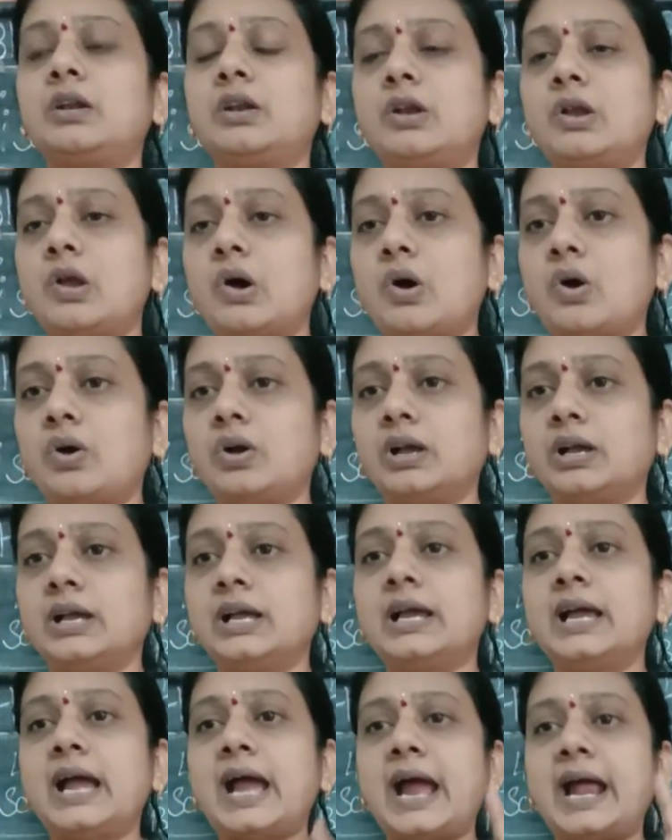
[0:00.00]
long
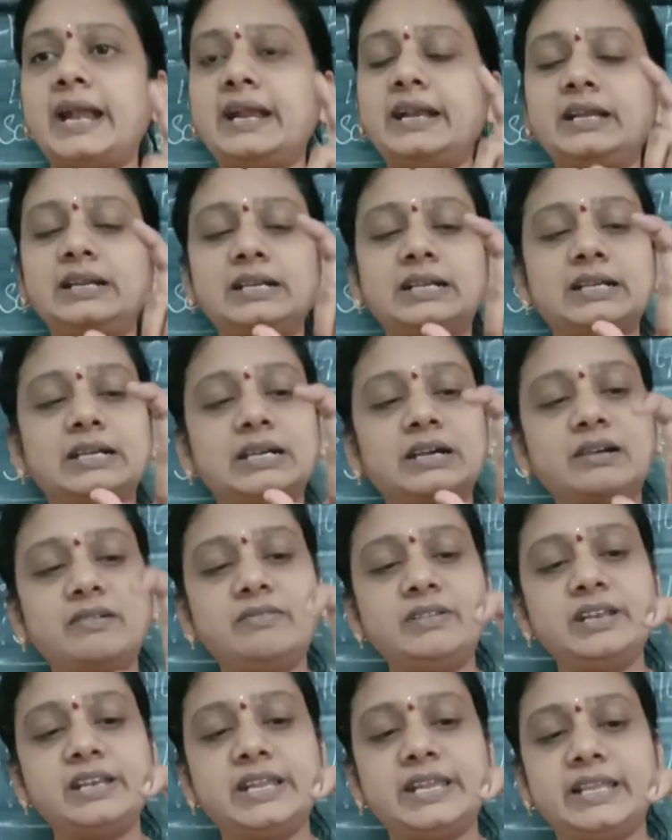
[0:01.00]
and
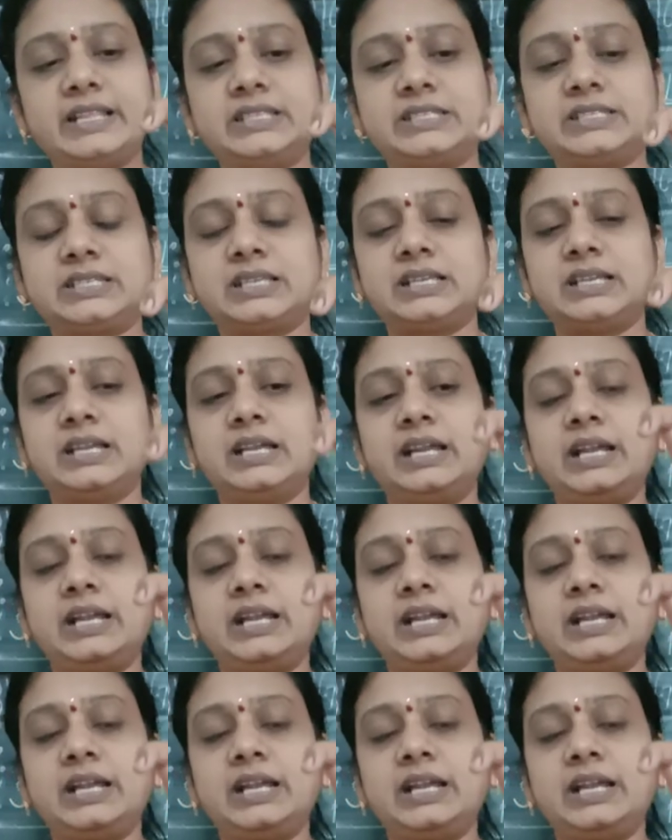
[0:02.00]
curved nails.